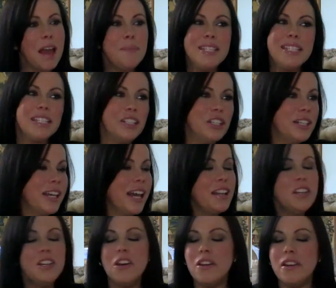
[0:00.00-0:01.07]
Absolutely.
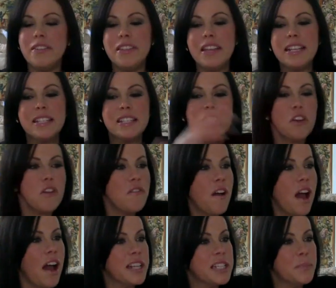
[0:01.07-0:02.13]
And, you know, it's so
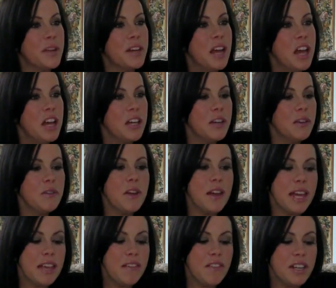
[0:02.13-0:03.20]
vast, but, you
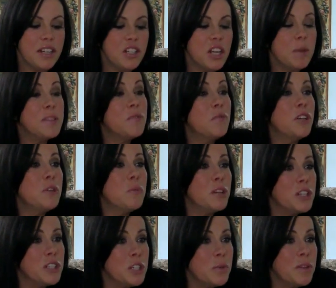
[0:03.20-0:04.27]
know, even in terms of what you
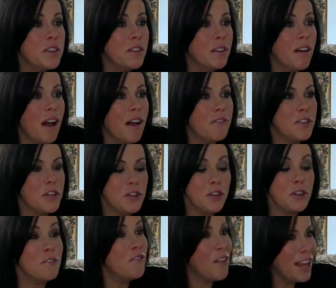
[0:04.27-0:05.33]
want to do with your life, you
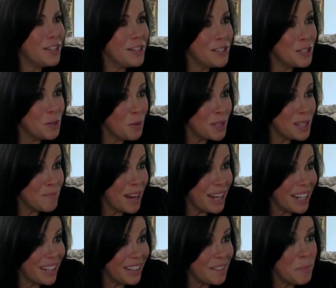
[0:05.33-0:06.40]
know, your values towards
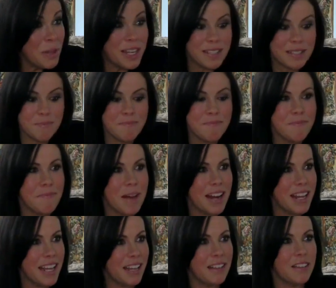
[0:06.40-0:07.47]
money.
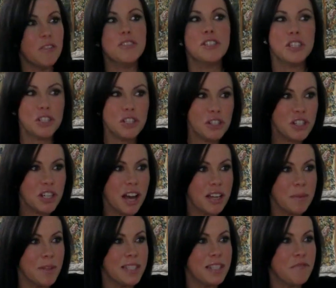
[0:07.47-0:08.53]
Money can cause huge
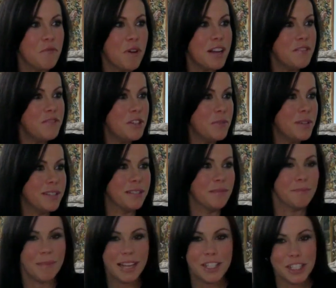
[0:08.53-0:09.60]
arguments. If one of you is
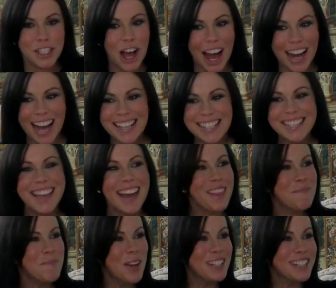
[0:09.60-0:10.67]
a major tight ass and the
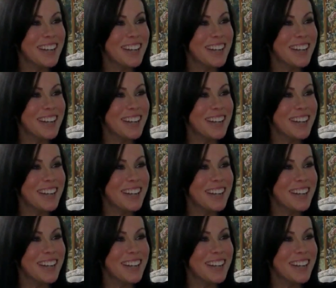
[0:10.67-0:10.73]
other person,